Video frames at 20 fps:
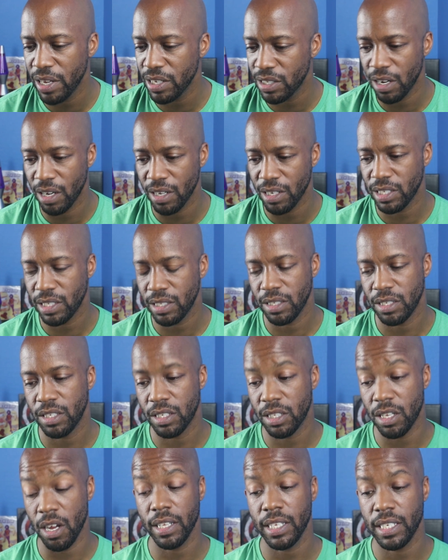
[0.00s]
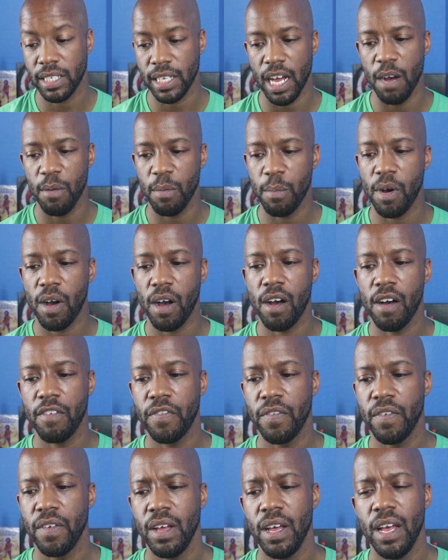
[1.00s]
to start this album off.